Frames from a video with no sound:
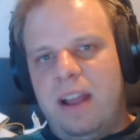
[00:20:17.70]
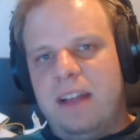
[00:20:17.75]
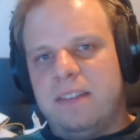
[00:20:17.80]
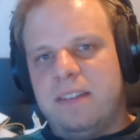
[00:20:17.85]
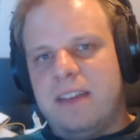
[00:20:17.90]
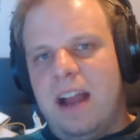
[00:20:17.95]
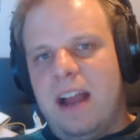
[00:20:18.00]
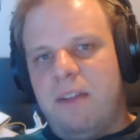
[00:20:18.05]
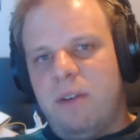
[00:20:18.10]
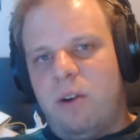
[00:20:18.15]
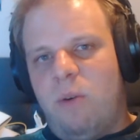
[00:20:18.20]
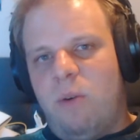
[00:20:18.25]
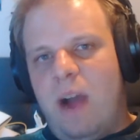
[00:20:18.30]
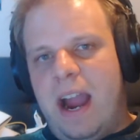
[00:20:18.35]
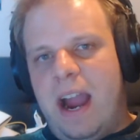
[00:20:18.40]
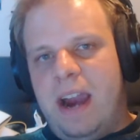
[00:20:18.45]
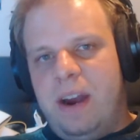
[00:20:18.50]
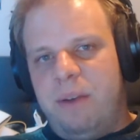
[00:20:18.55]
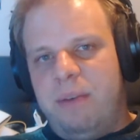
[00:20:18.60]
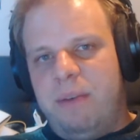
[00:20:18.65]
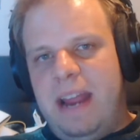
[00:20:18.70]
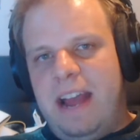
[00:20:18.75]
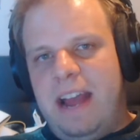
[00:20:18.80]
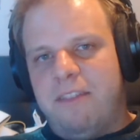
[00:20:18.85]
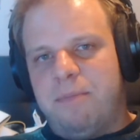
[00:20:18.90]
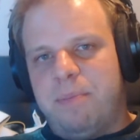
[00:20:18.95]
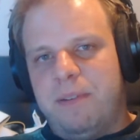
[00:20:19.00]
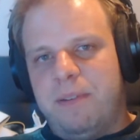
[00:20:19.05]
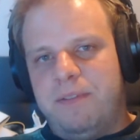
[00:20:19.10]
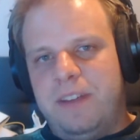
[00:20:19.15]
not required. We
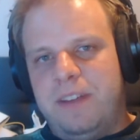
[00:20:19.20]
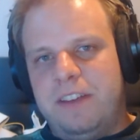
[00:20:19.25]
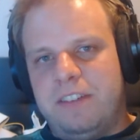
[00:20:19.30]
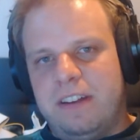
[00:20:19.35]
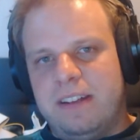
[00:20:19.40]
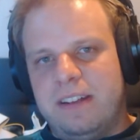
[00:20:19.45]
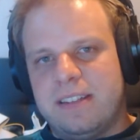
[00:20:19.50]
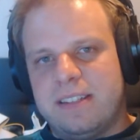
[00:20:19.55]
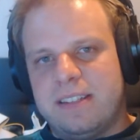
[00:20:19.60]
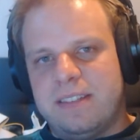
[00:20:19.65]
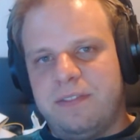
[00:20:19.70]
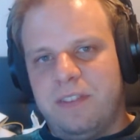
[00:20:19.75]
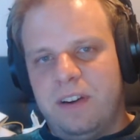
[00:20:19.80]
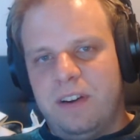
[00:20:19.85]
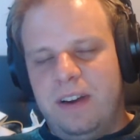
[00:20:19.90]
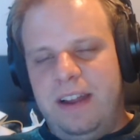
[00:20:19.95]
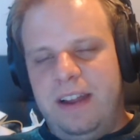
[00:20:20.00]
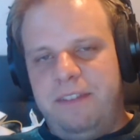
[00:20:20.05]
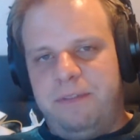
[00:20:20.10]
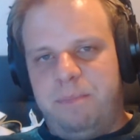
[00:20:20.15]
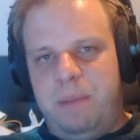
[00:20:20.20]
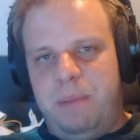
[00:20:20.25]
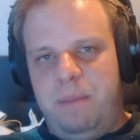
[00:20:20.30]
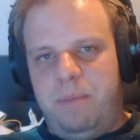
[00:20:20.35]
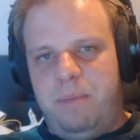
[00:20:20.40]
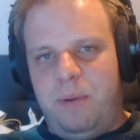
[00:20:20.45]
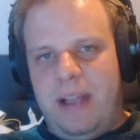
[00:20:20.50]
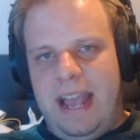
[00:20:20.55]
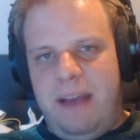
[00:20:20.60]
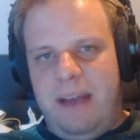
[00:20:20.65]
have provisions for if
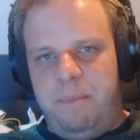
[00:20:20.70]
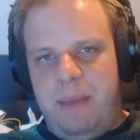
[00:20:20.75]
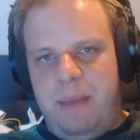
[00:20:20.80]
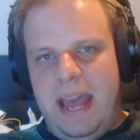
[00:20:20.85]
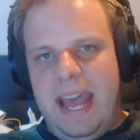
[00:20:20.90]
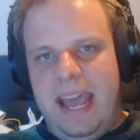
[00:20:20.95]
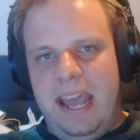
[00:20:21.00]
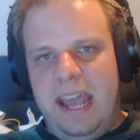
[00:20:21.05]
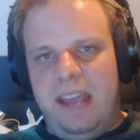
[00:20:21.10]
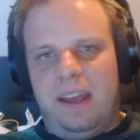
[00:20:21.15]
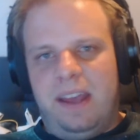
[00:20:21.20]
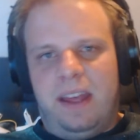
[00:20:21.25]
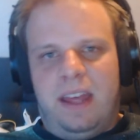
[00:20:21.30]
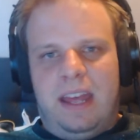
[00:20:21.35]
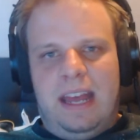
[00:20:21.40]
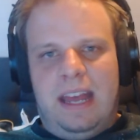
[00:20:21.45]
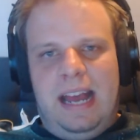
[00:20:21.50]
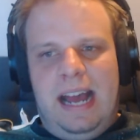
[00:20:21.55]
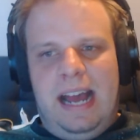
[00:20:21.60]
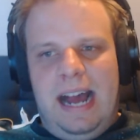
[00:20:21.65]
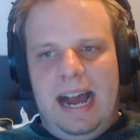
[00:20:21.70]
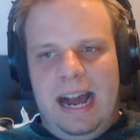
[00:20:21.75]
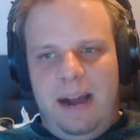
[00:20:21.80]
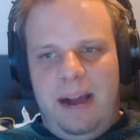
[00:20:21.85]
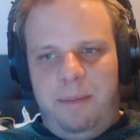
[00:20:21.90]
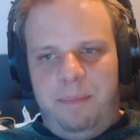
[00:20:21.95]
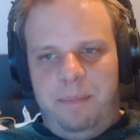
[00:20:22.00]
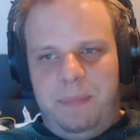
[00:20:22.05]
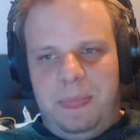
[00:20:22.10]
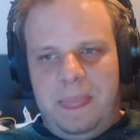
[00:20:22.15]
people can't pay.
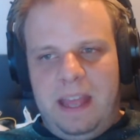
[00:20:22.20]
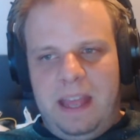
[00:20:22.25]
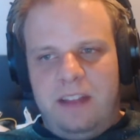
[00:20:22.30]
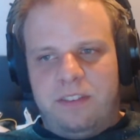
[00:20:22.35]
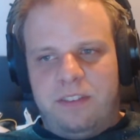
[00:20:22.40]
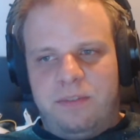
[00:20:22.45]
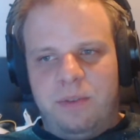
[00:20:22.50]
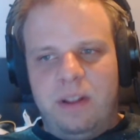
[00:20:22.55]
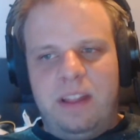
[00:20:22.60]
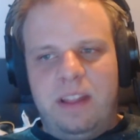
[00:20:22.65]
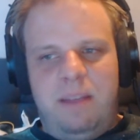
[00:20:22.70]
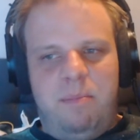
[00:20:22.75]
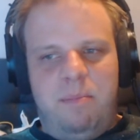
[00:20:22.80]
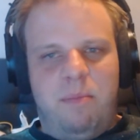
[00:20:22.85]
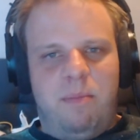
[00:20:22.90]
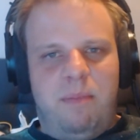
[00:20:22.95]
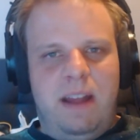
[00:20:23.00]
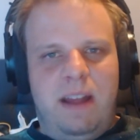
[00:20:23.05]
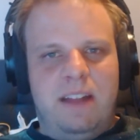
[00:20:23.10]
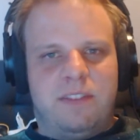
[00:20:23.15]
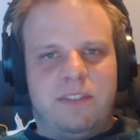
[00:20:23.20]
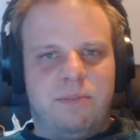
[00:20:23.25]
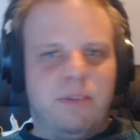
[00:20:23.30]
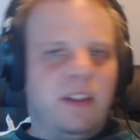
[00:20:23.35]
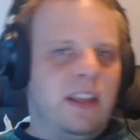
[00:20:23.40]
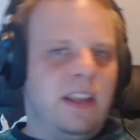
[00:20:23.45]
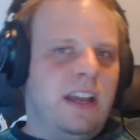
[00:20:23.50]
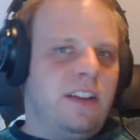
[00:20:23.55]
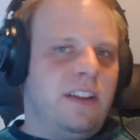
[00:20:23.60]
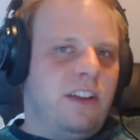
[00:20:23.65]
It's
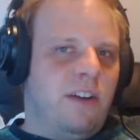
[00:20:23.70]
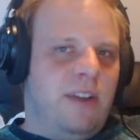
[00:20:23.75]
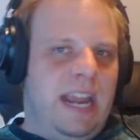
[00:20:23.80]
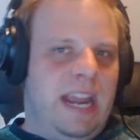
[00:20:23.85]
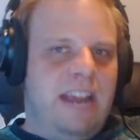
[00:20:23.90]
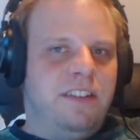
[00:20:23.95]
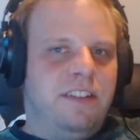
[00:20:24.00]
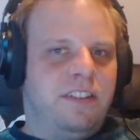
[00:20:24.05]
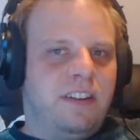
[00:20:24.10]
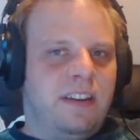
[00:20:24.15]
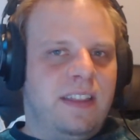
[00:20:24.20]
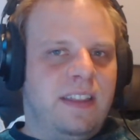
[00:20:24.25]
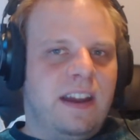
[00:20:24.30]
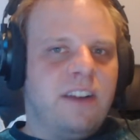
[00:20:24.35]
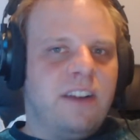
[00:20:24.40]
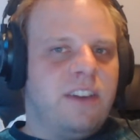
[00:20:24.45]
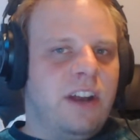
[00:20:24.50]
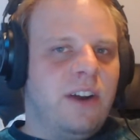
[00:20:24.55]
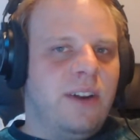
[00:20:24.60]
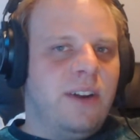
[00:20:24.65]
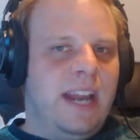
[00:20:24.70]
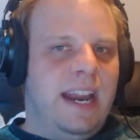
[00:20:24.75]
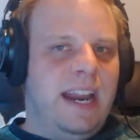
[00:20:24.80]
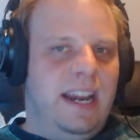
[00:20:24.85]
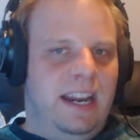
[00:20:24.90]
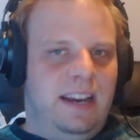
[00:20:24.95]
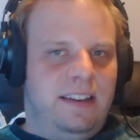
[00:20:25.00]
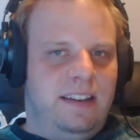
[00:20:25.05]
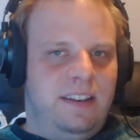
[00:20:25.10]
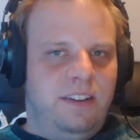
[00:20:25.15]
really a donation. They're
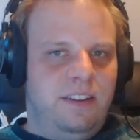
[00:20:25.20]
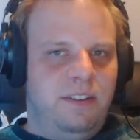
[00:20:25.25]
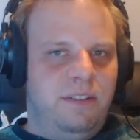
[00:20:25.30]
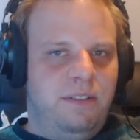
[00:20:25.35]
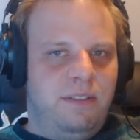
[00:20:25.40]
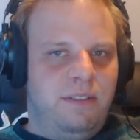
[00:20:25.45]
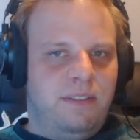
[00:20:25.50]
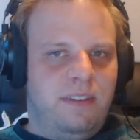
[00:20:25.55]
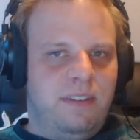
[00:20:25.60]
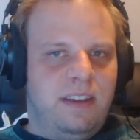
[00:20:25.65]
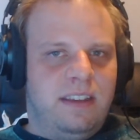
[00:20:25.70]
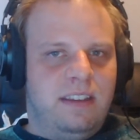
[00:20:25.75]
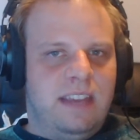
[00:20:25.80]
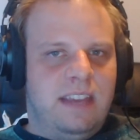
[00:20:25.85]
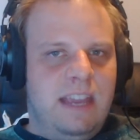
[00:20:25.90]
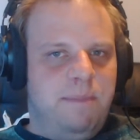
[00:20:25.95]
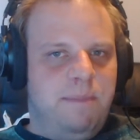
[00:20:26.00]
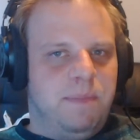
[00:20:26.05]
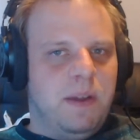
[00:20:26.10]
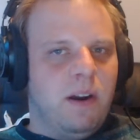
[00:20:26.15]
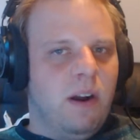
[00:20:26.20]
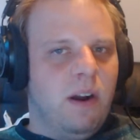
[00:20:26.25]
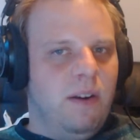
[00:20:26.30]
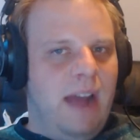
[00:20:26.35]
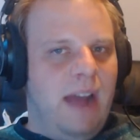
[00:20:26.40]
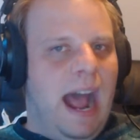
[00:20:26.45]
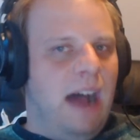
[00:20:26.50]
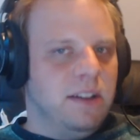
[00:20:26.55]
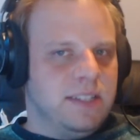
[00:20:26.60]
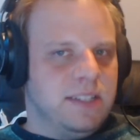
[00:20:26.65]
donating to keep their own
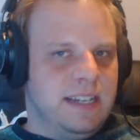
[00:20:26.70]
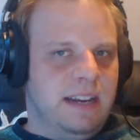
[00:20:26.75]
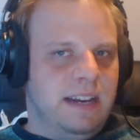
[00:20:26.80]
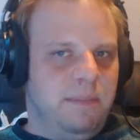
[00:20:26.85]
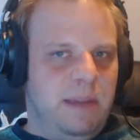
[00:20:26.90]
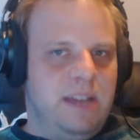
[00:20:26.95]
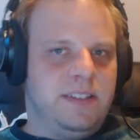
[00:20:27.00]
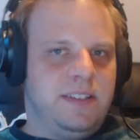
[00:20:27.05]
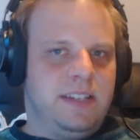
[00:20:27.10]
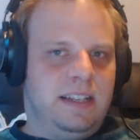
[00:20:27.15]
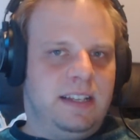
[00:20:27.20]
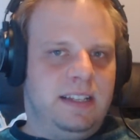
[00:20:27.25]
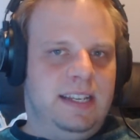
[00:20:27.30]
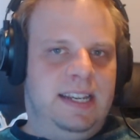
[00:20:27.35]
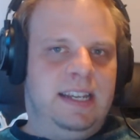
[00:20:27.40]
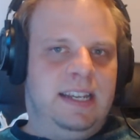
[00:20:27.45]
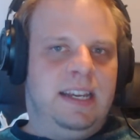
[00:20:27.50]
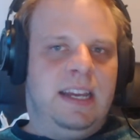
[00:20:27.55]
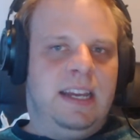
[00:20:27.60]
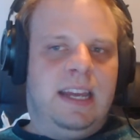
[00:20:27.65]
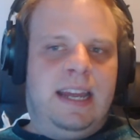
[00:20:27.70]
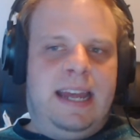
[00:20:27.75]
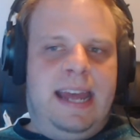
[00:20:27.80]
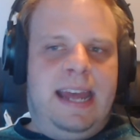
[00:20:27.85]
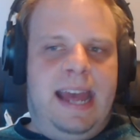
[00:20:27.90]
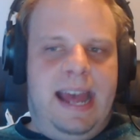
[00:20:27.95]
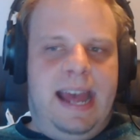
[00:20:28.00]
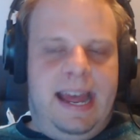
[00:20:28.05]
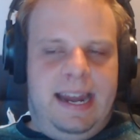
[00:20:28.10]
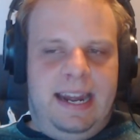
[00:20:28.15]
housing, basically.
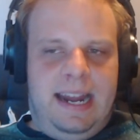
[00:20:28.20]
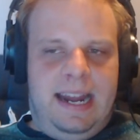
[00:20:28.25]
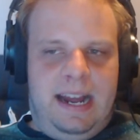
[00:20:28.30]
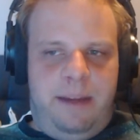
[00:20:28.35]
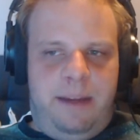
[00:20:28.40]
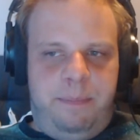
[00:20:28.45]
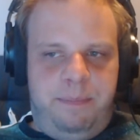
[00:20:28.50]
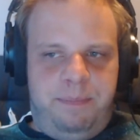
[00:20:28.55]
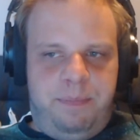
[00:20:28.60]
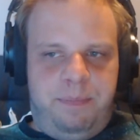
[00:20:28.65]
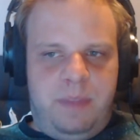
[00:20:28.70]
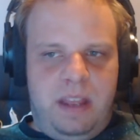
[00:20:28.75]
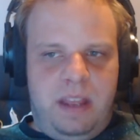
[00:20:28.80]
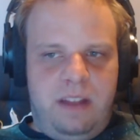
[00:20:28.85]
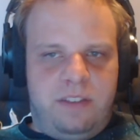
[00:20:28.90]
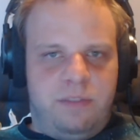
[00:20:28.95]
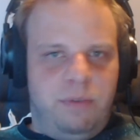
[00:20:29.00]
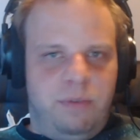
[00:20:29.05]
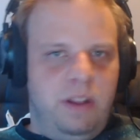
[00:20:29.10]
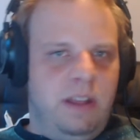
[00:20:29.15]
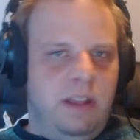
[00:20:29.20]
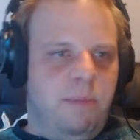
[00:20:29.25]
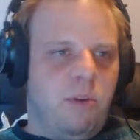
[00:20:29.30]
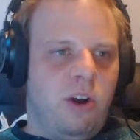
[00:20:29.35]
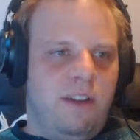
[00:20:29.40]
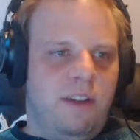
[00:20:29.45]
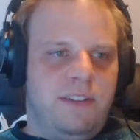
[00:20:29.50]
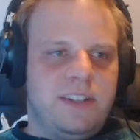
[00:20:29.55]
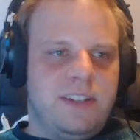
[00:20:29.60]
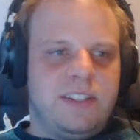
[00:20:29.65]
And it's really
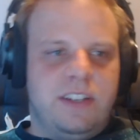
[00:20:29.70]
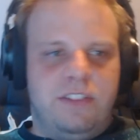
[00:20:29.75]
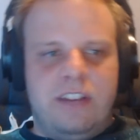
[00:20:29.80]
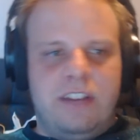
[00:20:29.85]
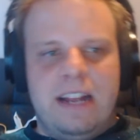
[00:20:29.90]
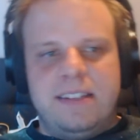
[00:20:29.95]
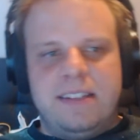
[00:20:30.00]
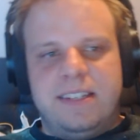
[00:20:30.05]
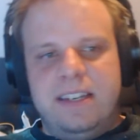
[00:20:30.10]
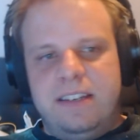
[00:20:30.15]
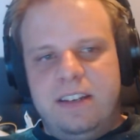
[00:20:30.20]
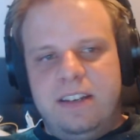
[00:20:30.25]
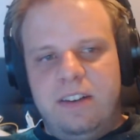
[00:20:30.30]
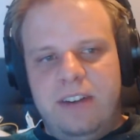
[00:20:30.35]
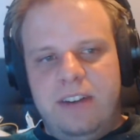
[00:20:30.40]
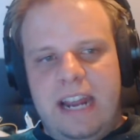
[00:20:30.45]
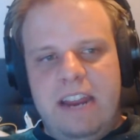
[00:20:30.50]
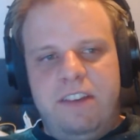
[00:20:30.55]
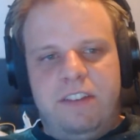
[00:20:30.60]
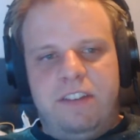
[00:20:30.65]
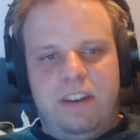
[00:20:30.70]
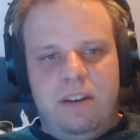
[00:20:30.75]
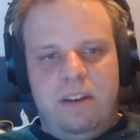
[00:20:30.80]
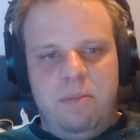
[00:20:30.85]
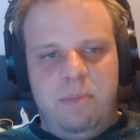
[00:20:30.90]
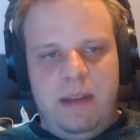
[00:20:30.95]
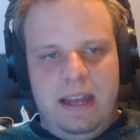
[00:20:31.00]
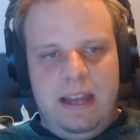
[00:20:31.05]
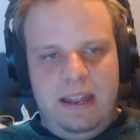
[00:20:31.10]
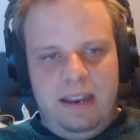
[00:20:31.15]
more of a suggested
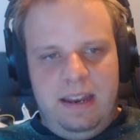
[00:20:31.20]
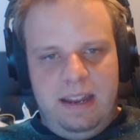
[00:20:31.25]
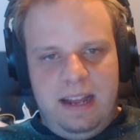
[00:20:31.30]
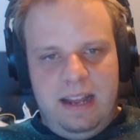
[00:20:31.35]
donation, but